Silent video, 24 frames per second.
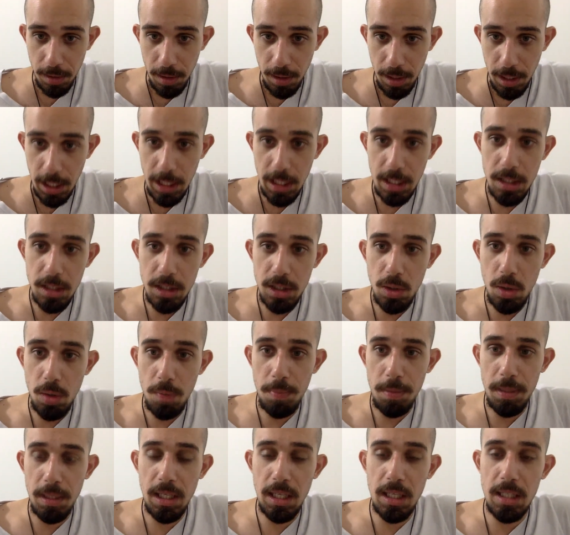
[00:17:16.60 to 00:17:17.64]
He didn't do it
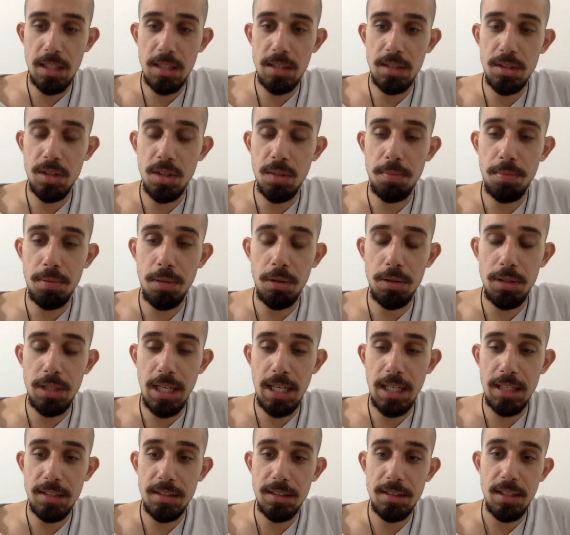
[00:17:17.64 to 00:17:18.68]
because your
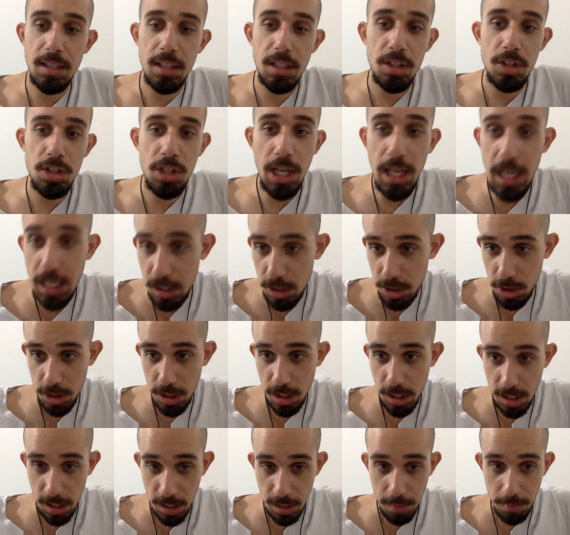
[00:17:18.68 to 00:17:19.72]
protest
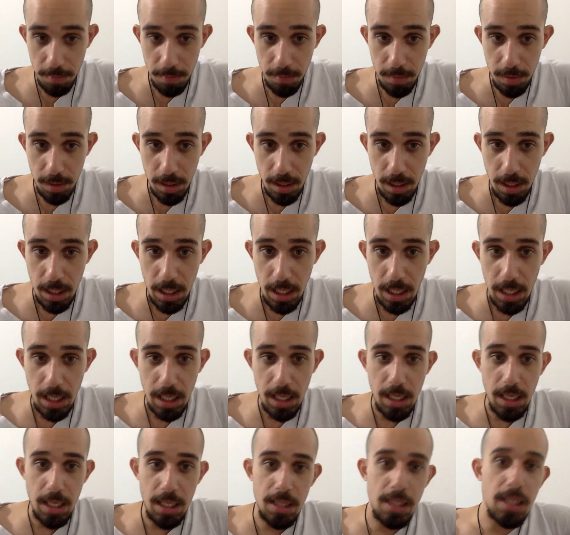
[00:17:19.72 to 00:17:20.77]
changed him.
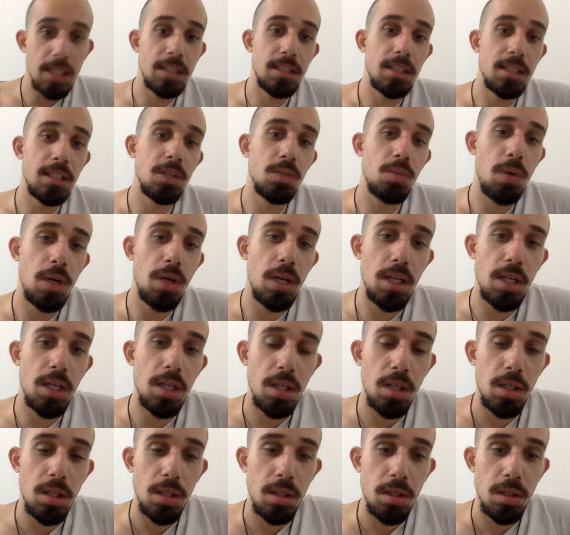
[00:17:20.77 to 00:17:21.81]
This is what
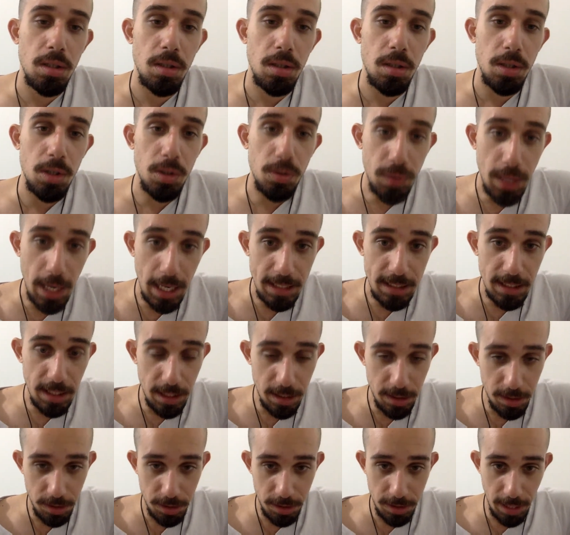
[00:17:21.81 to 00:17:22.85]
you've got to
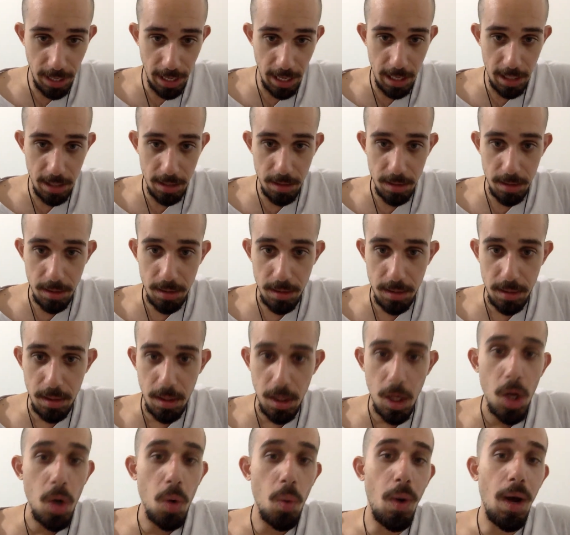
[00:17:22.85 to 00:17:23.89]
understand.
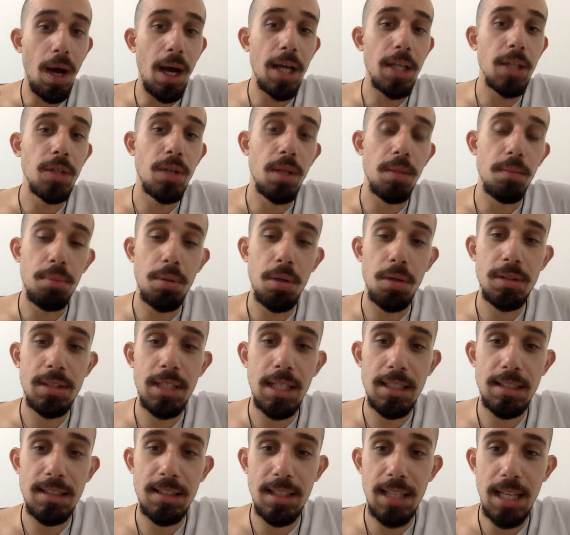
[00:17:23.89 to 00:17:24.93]
Why you can
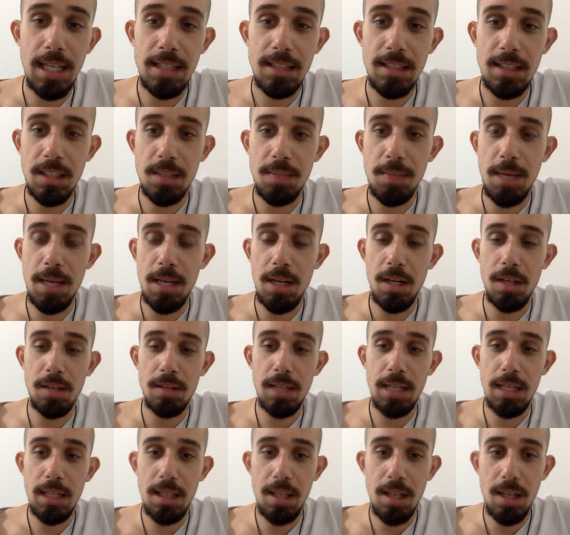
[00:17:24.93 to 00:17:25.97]
protest against this man all
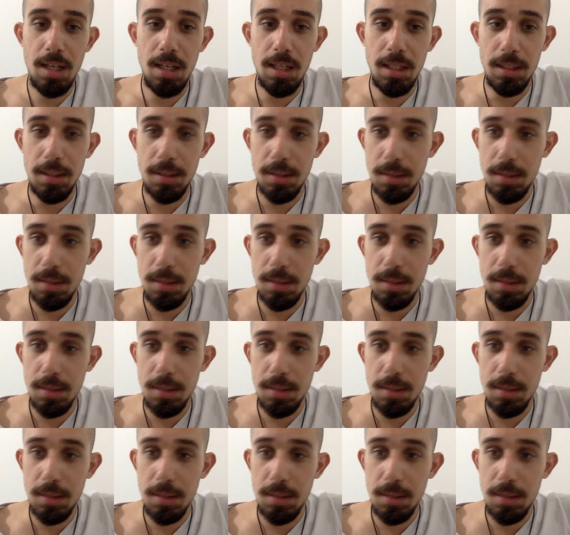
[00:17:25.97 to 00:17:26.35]
day long.